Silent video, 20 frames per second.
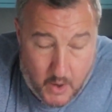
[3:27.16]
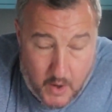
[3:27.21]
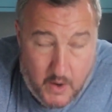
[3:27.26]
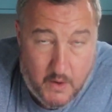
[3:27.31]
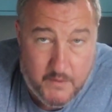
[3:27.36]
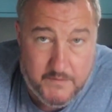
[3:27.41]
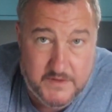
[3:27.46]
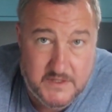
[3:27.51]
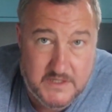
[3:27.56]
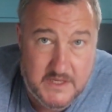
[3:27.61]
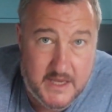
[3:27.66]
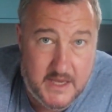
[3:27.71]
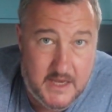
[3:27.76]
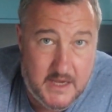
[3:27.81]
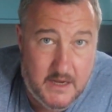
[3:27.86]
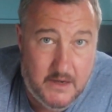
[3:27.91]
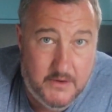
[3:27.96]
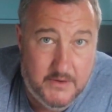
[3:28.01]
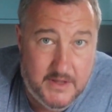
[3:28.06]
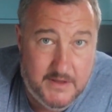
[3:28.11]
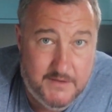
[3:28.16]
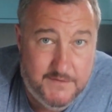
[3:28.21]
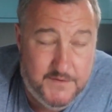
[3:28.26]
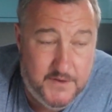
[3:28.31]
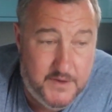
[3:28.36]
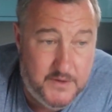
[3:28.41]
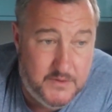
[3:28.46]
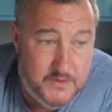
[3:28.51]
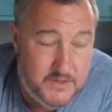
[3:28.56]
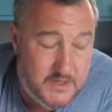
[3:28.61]
obviously including
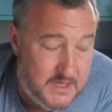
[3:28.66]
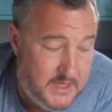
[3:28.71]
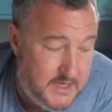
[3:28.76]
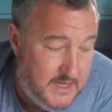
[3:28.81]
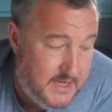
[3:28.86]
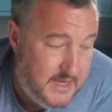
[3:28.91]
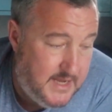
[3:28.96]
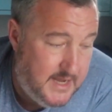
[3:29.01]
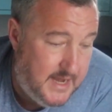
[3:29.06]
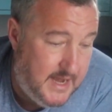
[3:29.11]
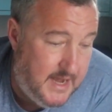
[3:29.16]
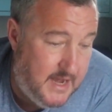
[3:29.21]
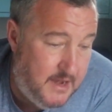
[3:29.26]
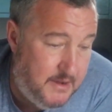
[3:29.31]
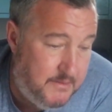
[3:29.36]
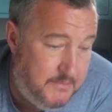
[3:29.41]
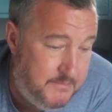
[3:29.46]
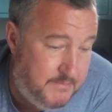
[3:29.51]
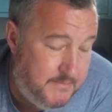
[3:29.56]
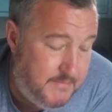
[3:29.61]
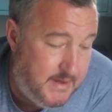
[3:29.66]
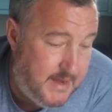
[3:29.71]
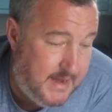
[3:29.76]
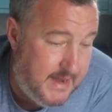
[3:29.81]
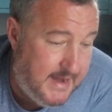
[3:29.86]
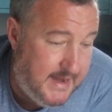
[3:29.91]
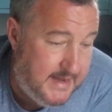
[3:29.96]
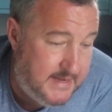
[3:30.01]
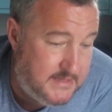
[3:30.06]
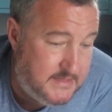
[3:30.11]
food.
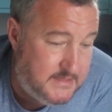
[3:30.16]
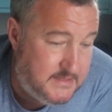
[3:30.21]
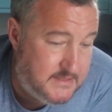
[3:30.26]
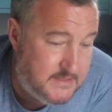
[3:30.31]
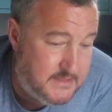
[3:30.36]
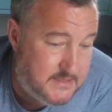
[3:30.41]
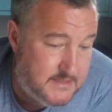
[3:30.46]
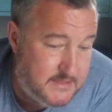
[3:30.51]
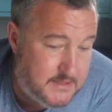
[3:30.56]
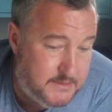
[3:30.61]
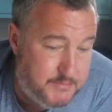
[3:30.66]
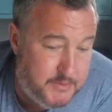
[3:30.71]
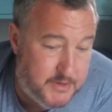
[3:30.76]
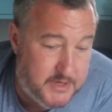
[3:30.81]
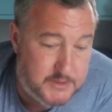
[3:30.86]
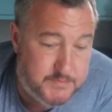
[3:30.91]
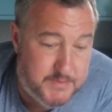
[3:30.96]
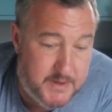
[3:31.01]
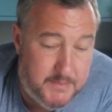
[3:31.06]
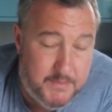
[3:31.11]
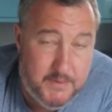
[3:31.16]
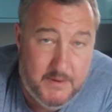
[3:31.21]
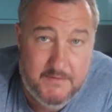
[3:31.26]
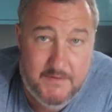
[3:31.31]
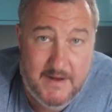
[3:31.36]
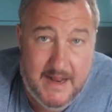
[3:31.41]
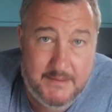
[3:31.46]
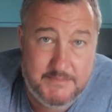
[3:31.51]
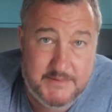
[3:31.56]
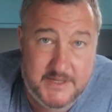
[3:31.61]
And the British people have
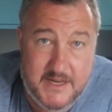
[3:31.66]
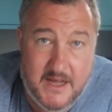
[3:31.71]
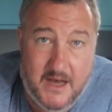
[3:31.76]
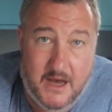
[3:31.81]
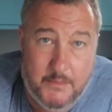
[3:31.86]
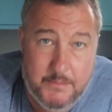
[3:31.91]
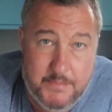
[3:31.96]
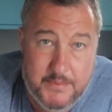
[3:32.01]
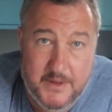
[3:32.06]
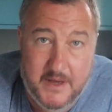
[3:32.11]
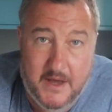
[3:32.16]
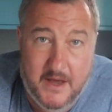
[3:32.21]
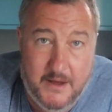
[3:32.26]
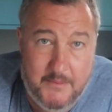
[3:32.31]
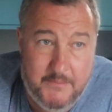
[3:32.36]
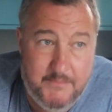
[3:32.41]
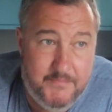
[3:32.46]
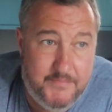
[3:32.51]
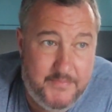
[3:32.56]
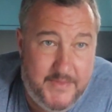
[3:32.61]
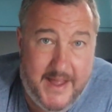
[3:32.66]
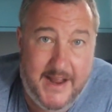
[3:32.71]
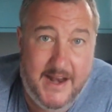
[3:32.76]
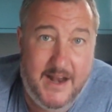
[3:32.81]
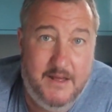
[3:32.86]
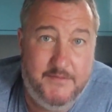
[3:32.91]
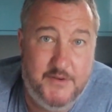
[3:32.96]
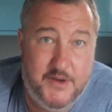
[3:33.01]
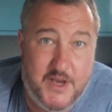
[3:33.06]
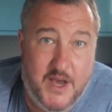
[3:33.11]
lapped it up. They
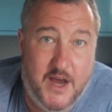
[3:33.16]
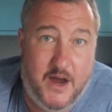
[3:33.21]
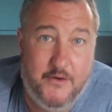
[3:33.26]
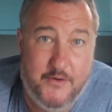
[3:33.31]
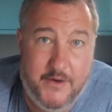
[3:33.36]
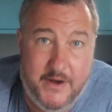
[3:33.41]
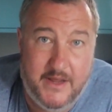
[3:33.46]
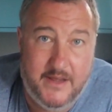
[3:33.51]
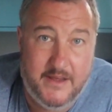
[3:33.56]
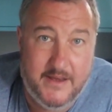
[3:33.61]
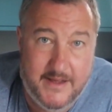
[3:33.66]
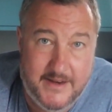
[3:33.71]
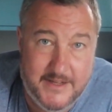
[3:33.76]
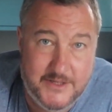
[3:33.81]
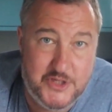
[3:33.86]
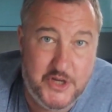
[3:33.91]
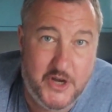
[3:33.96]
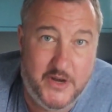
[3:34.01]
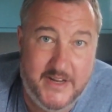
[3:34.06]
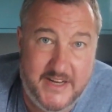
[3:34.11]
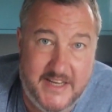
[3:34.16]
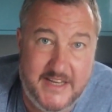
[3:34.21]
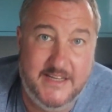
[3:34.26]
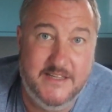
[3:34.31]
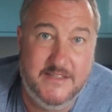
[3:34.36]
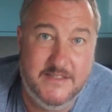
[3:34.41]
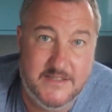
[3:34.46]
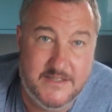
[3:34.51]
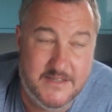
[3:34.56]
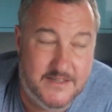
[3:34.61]
love a curry and a
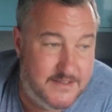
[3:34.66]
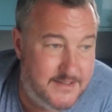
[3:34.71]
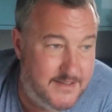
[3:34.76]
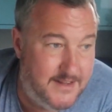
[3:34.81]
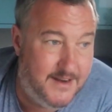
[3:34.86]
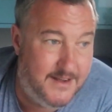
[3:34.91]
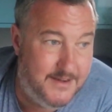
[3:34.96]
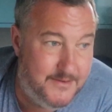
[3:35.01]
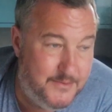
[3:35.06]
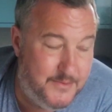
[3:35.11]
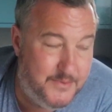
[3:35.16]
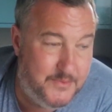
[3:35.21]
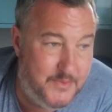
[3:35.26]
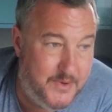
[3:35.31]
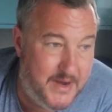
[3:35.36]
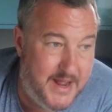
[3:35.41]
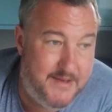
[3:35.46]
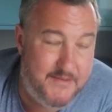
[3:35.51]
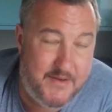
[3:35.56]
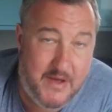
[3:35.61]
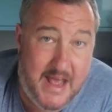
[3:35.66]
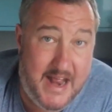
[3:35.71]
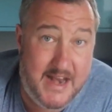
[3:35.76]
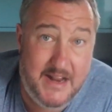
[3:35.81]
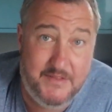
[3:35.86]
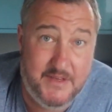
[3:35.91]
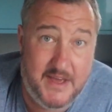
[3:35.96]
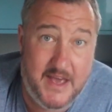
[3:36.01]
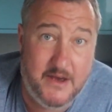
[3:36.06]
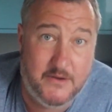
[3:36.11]
Chinese and, whatever,
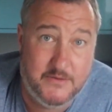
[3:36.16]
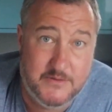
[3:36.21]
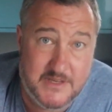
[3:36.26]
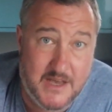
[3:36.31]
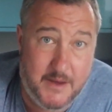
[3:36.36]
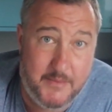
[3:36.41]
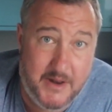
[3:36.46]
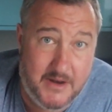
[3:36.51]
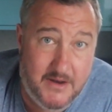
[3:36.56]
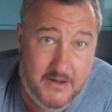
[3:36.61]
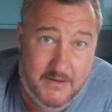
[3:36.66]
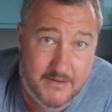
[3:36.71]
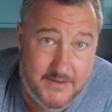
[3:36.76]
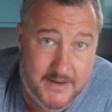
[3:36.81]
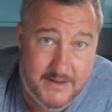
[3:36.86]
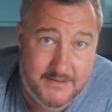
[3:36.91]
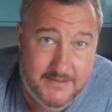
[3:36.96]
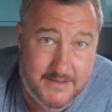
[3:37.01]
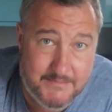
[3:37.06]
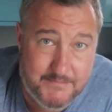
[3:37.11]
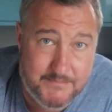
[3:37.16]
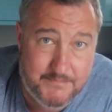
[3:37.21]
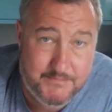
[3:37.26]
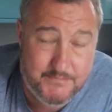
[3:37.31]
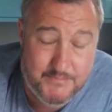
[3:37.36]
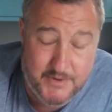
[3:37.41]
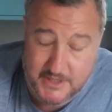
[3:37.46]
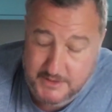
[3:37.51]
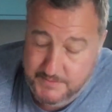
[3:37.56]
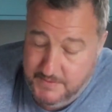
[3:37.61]
anything else coming along. The
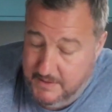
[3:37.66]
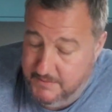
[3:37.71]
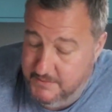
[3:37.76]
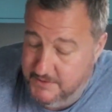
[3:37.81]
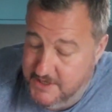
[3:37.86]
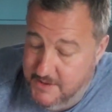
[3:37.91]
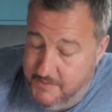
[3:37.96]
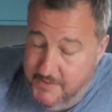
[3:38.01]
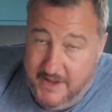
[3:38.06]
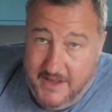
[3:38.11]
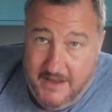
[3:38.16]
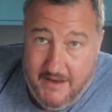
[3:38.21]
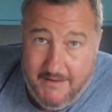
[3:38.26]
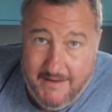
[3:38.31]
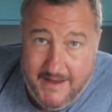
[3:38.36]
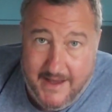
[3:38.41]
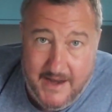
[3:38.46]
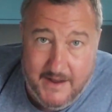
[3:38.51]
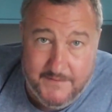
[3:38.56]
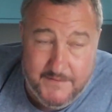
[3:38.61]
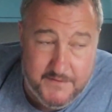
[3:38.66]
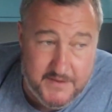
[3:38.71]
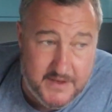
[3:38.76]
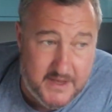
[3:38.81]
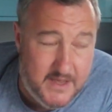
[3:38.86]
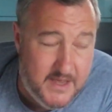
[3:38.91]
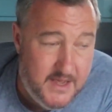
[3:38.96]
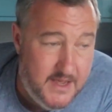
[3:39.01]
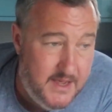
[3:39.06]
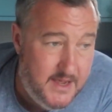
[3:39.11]
British people generally can't get enough of it.
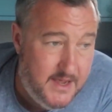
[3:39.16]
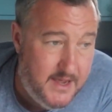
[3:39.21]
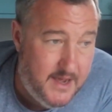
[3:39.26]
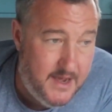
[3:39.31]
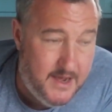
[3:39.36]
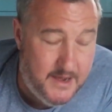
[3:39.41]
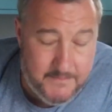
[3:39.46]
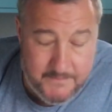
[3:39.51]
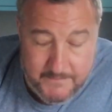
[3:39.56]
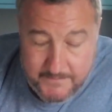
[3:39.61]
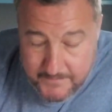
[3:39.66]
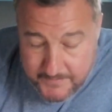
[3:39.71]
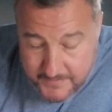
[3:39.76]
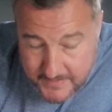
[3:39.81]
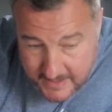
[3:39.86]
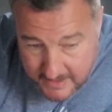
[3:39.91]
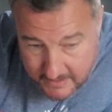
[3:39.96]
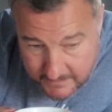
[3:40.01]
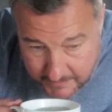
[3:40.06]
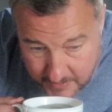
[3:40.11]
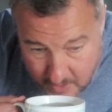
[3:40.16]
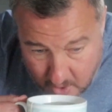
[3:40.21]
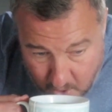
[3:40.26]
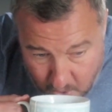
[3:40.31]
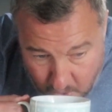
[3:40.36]
Hang on.